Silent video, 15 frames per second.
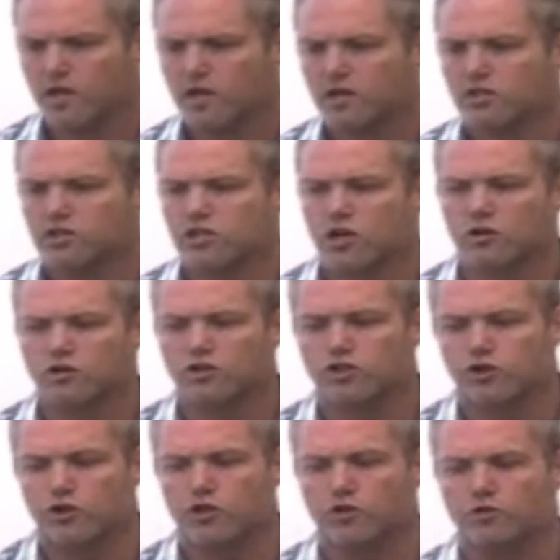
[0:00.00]
So
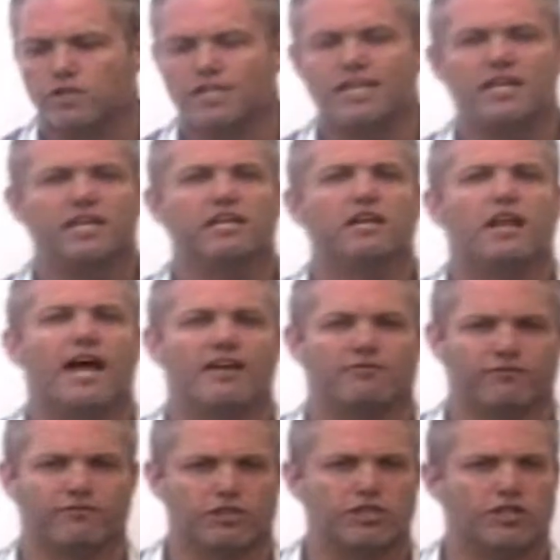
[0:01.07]
do you need
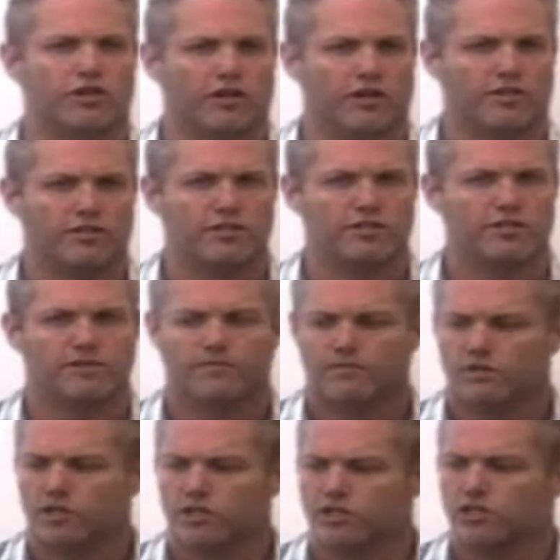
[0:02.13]
life insurance?
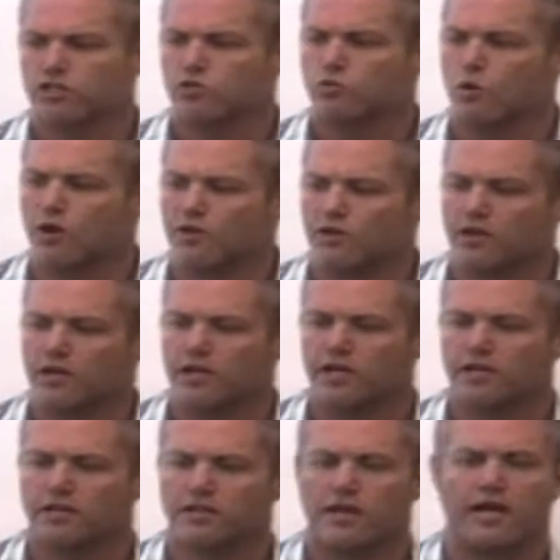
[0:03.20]
This is one
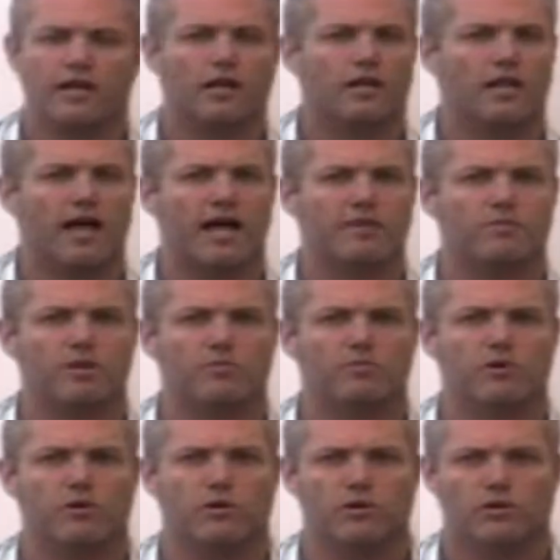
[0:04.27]
thing that a lot of
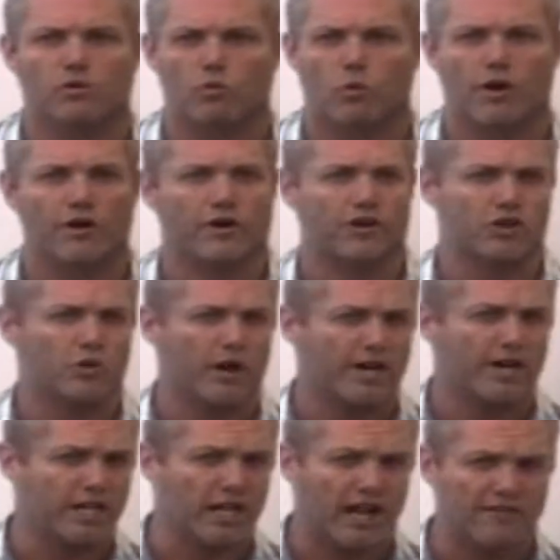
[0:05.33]
people wonder. Do
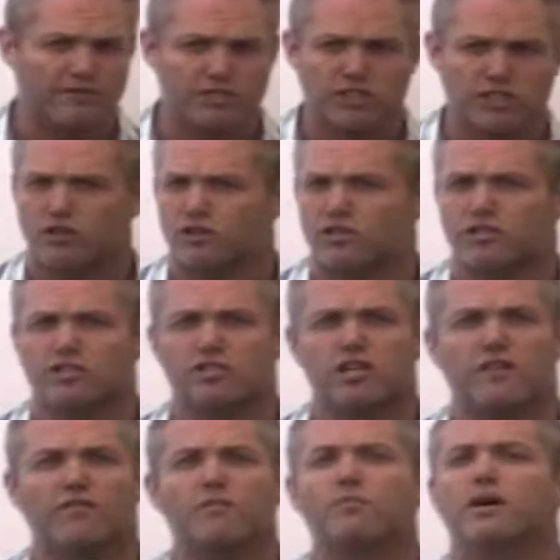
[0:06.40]
I need life insurance? Does
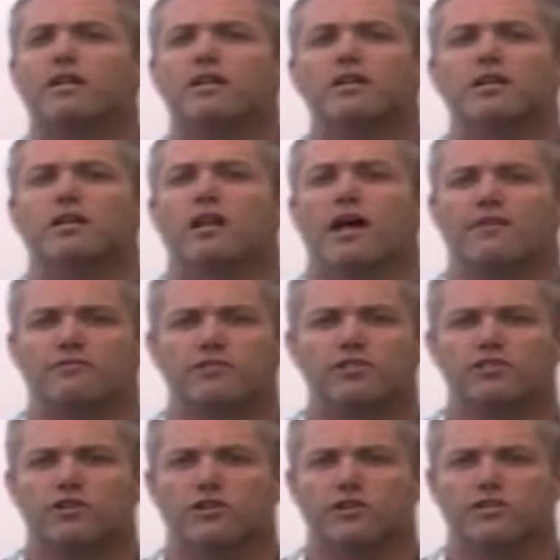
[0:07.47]
everybody need life
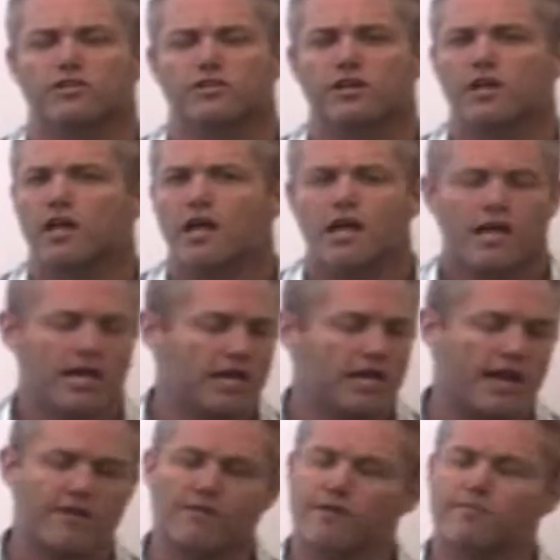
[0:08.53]
insurance?
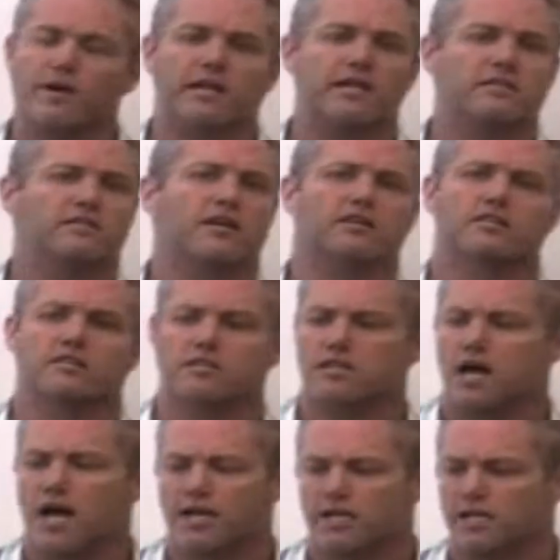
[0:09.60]
And everybody does
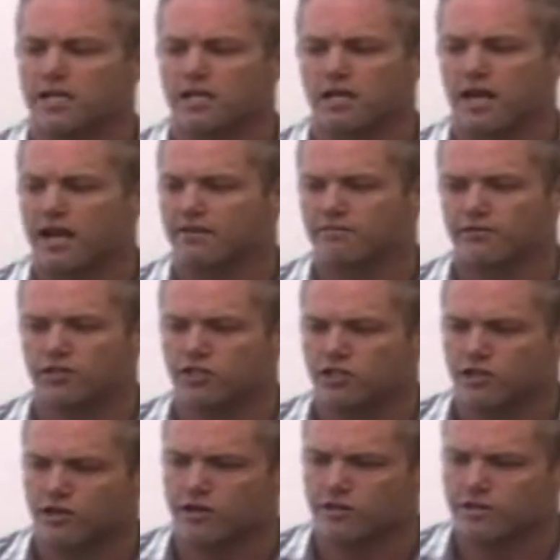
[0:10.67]
not need life
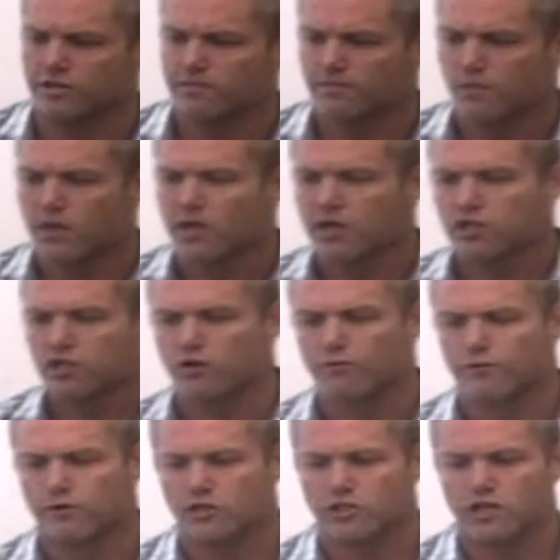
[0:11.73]
insurance. So
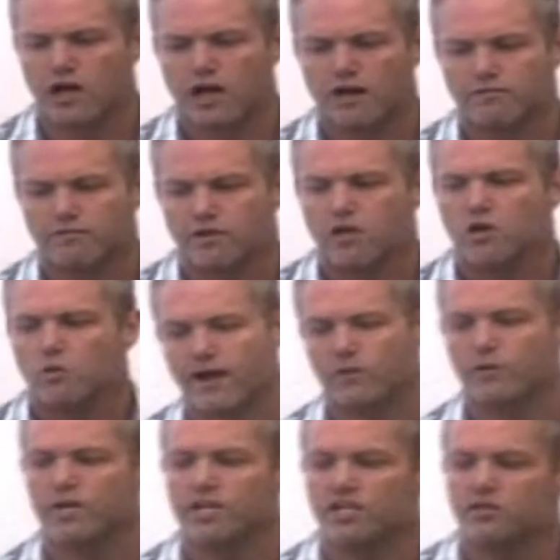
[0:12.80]
first off,
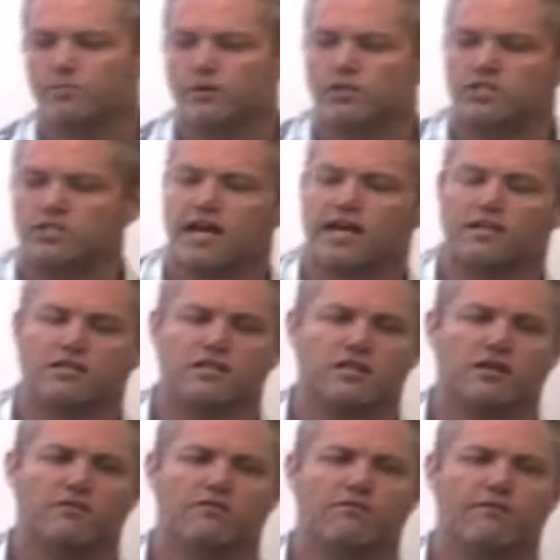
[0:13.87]
we need to protect
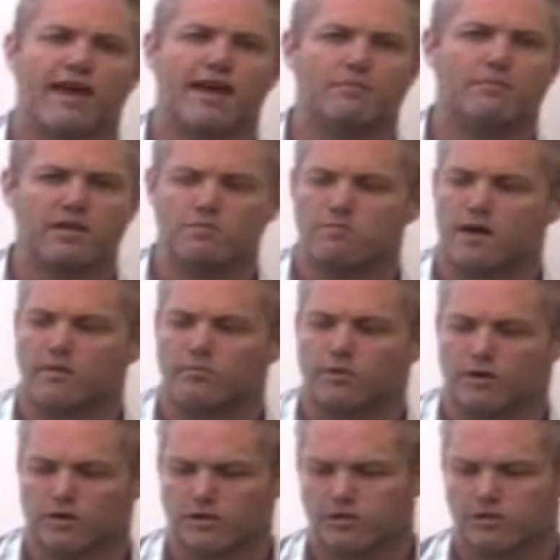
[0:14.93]
family
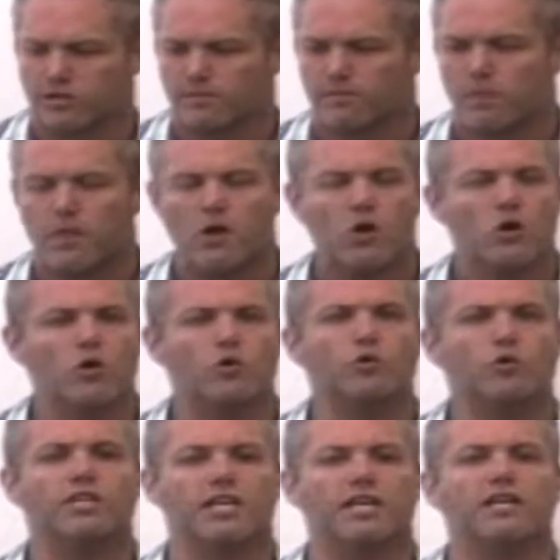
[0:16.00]
members who
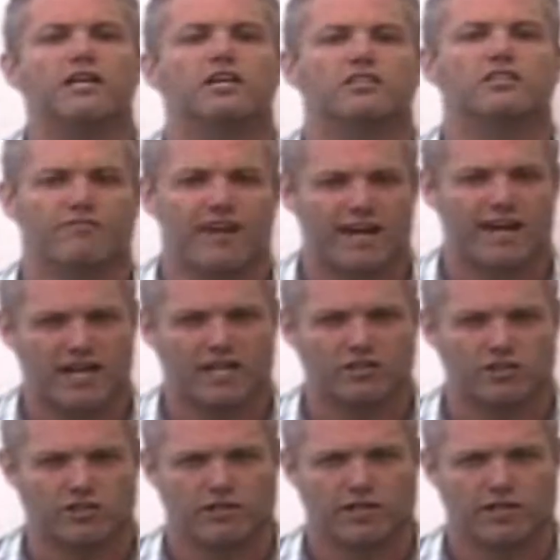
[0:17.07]
need us
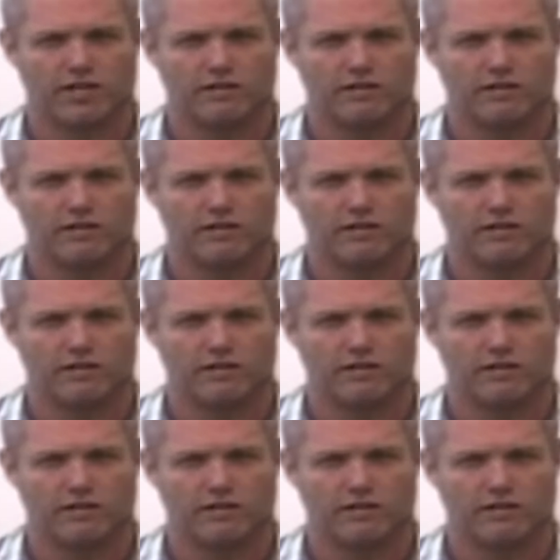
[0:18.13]
financially.